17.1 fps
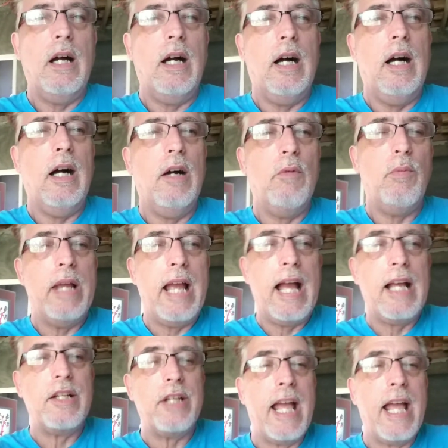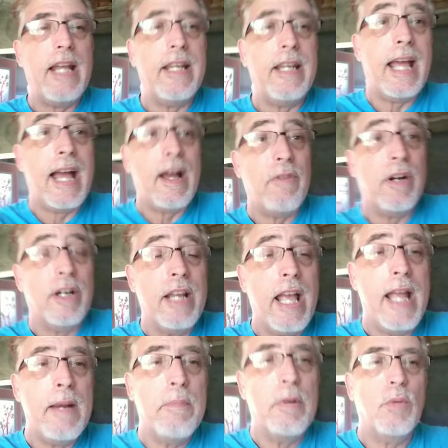Uh, we actually had to have our
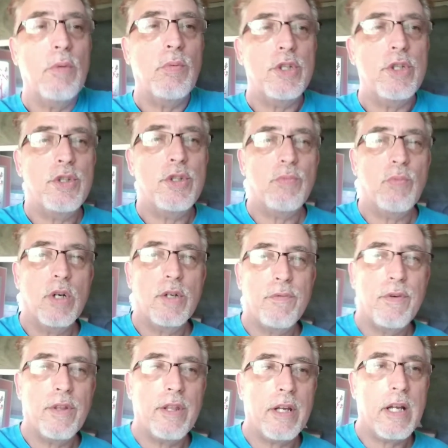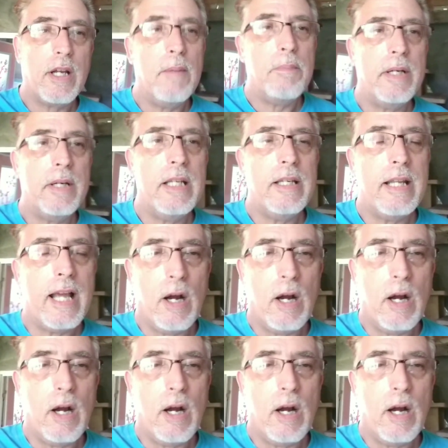neighbor, which worked for the company,